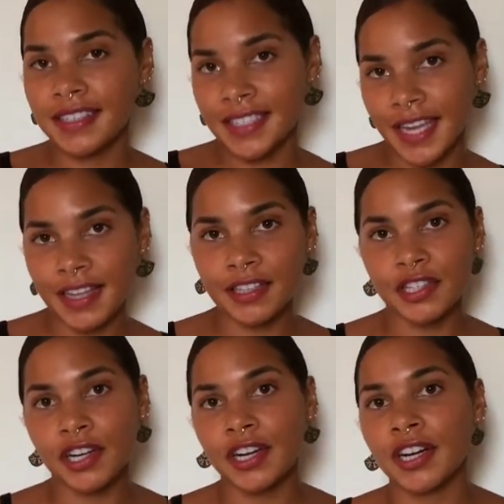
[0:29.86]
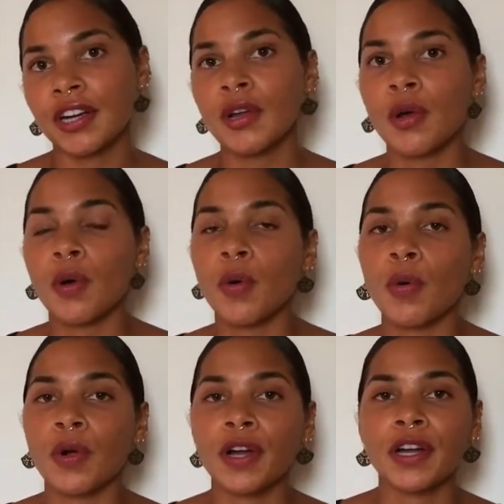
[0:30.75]
dander,
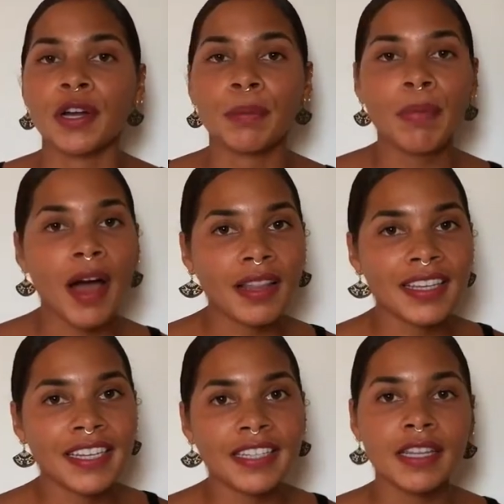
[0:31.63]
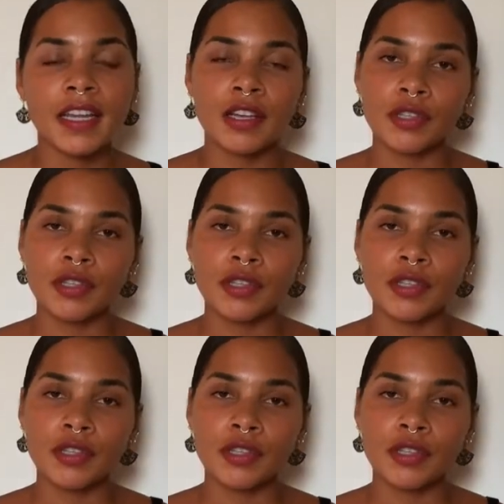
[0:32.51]
or pollen.